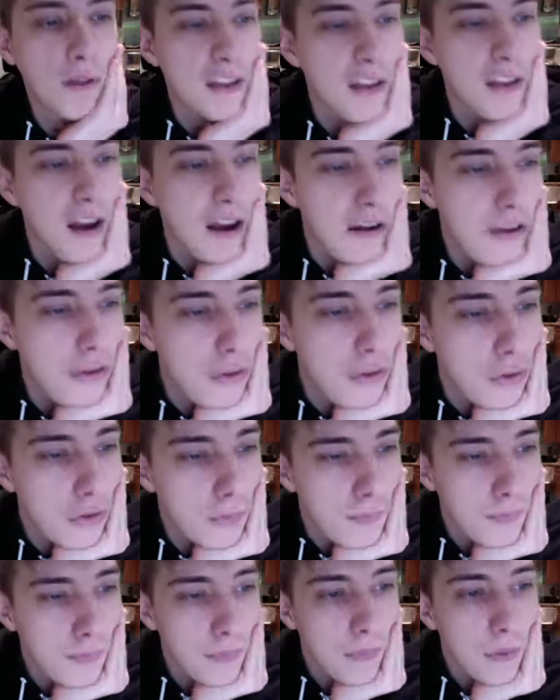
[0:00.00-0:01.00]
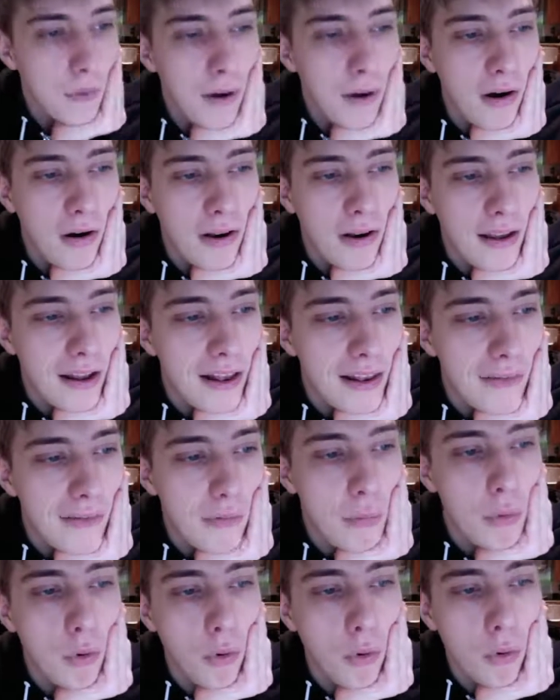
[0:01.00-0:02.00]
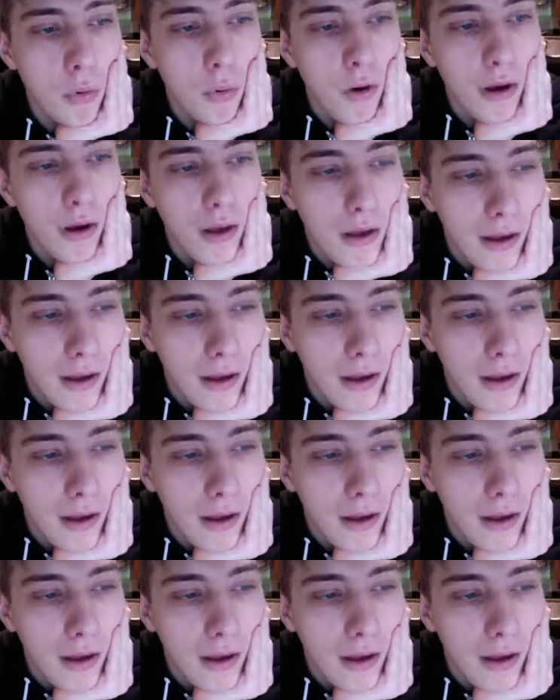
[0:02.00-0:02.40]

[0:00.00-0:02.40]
9th, apparently Liverpool